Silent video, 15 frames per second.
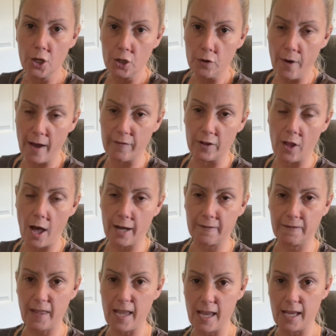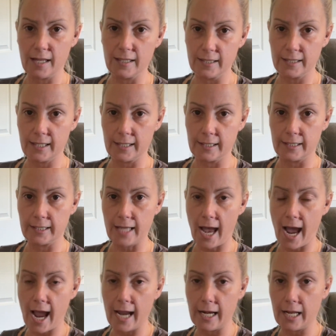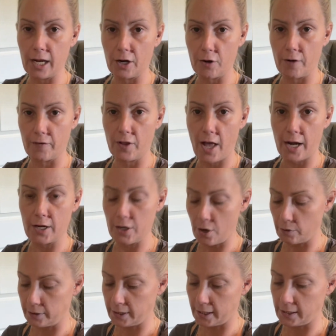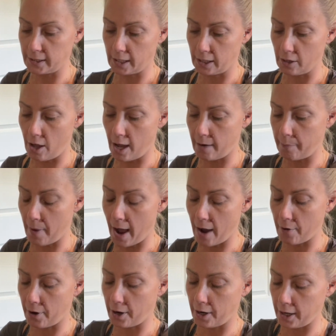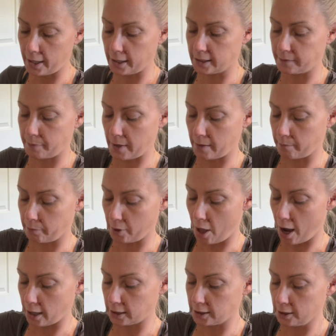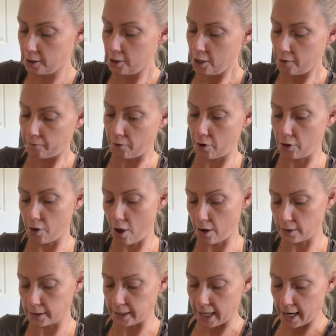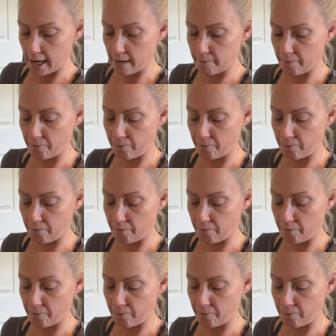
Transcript: You have a lot of things inside here. You have a lot of gnosis and a lot of power, and it's been blocked for a long time.